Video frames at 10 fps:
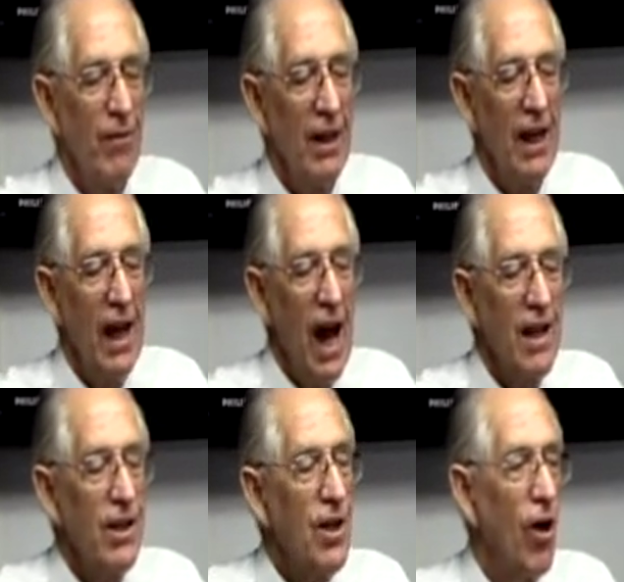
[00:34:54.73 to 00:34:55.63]
And
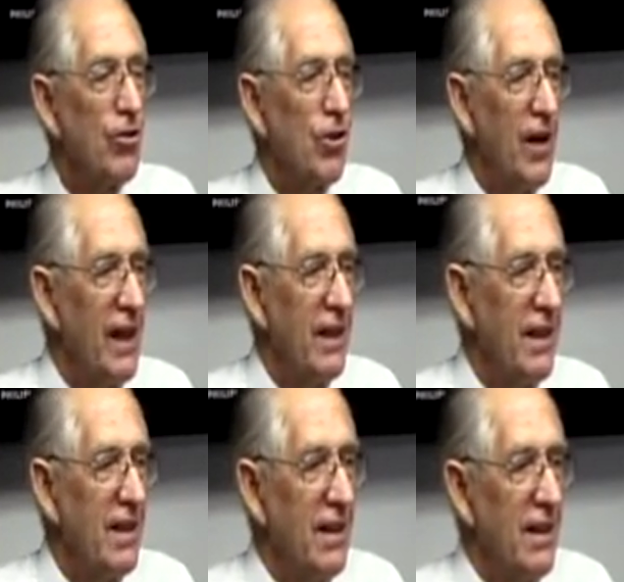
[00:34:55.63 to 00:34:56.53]
unadulterated.
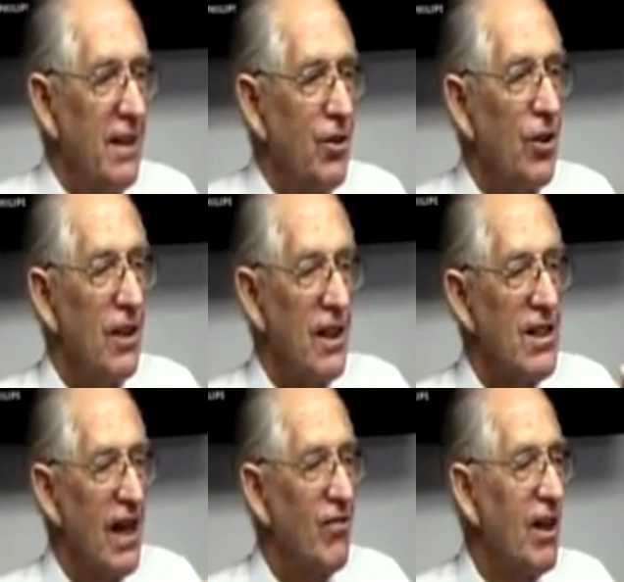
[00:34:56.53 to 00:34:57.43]
during the
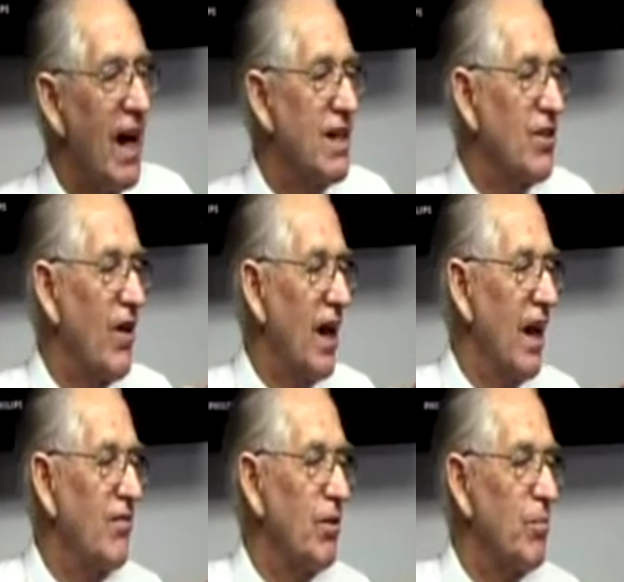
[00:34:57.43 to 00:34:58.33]
7 days of
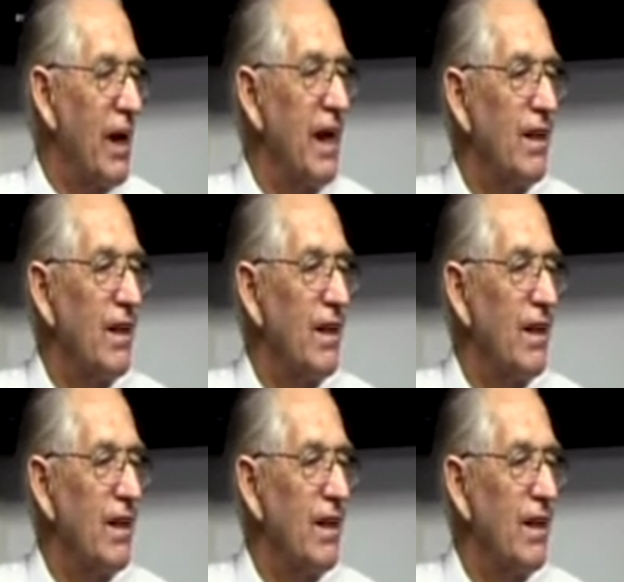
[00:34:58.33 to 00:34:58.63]
unleavened bread.